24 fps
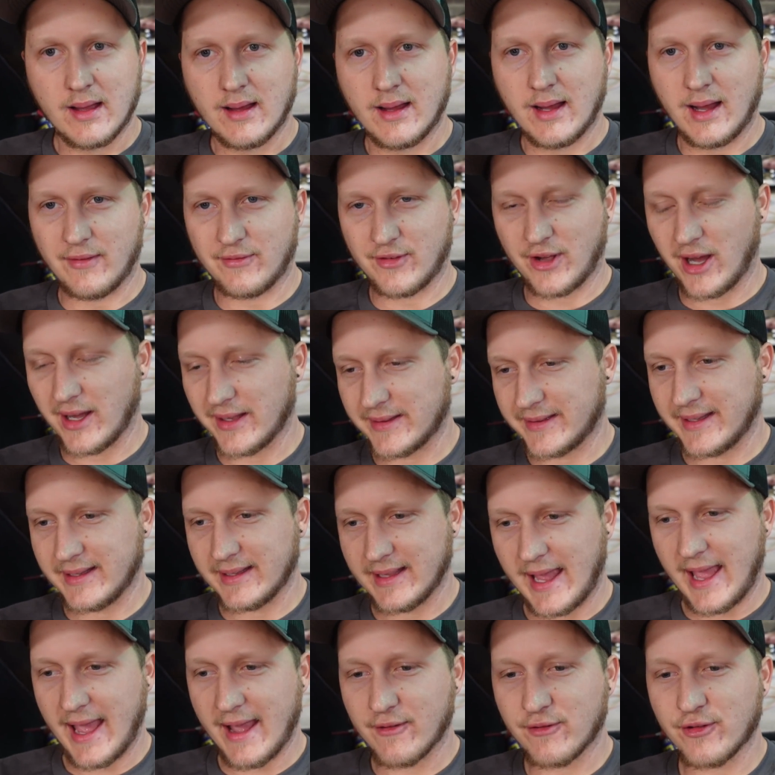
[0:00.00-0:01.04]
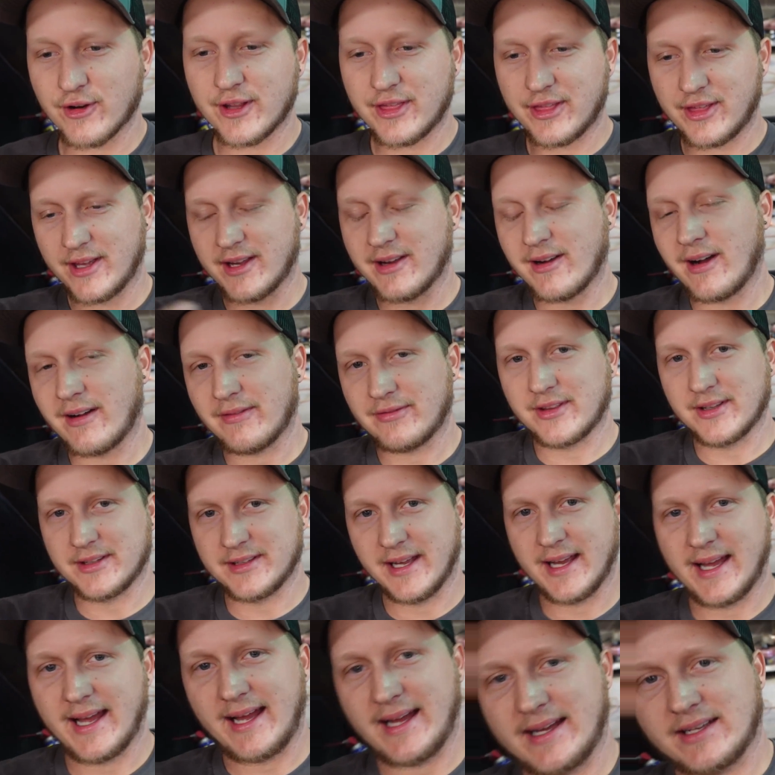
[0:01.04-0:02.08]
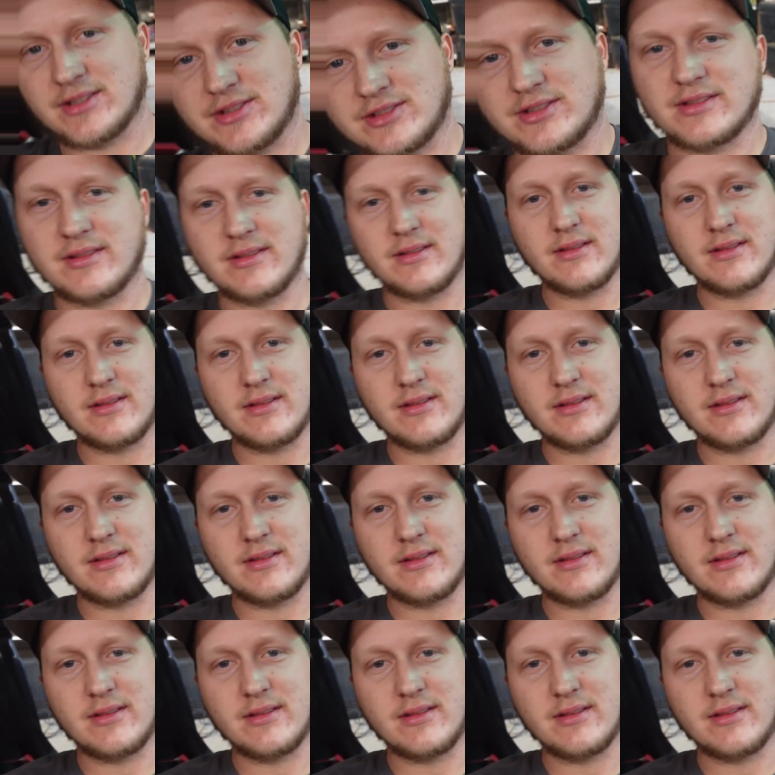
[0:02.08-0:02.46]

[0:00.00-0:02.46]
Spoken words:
I've gotten everything off the dash.